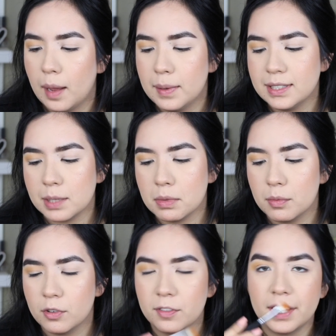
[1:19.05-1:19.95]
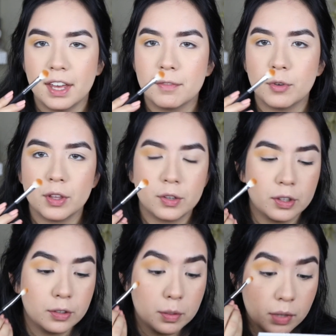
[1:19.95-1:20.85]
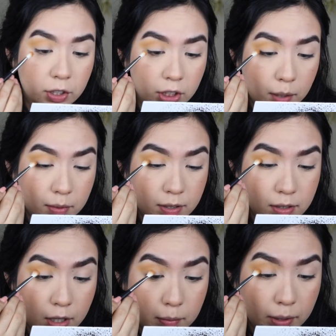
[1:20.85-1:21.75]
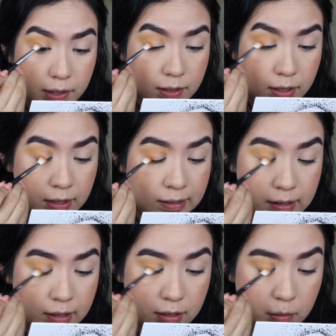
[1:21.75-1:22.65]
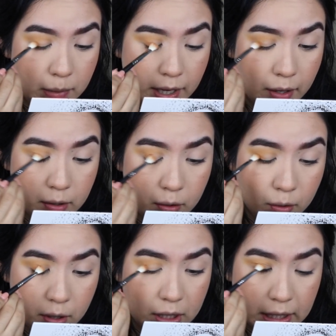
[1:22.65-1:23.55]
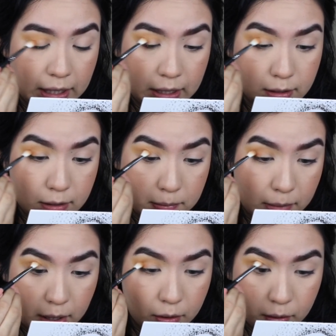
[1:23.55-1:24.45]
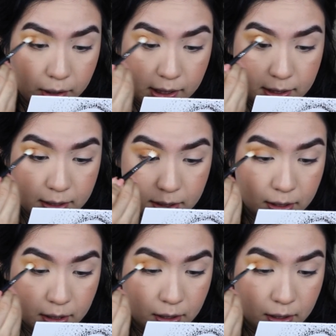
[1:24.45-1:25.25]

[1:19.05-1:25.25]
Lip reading: I'm going to take my Morphe M433 brush and I'm going to start placing this into my outer corner and into my crease.